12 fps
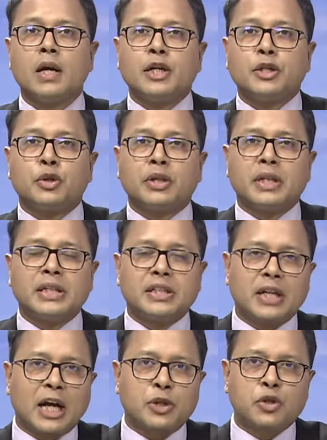During the
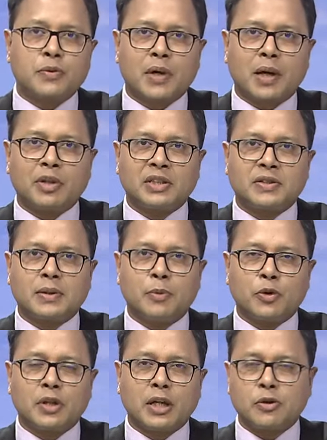interaction, Prime Minister
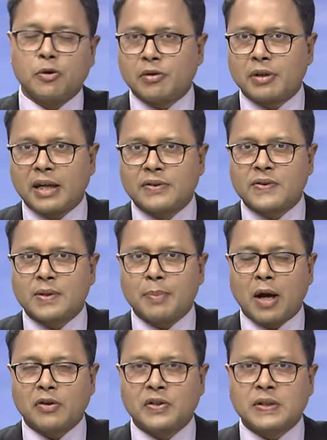Modi told Gates
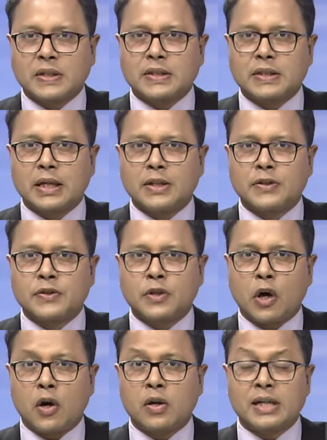about his concerns
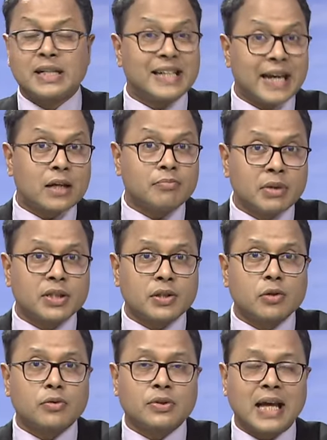on tech
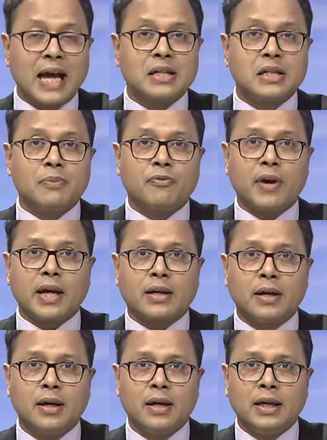misuse and
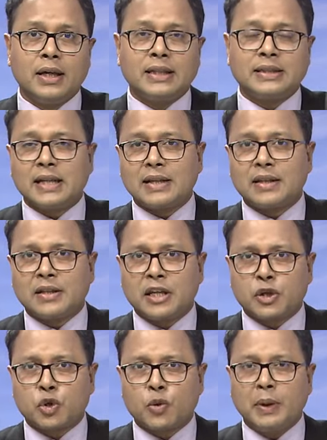deepfake. He said that
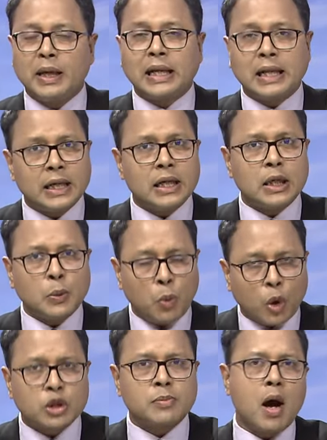there should be clear
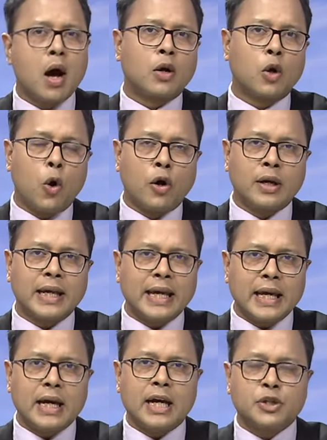watermark on
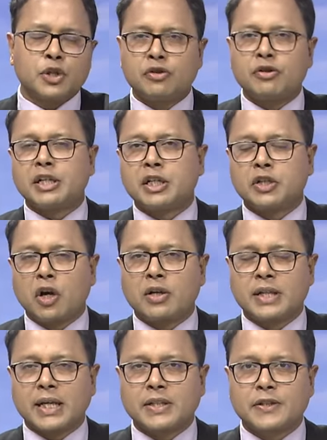AI-generated
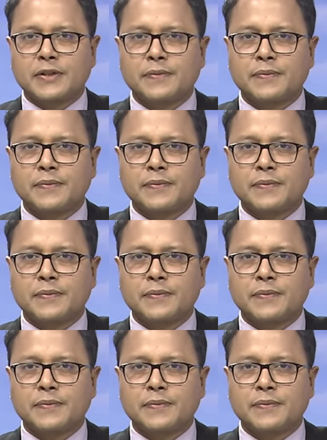content.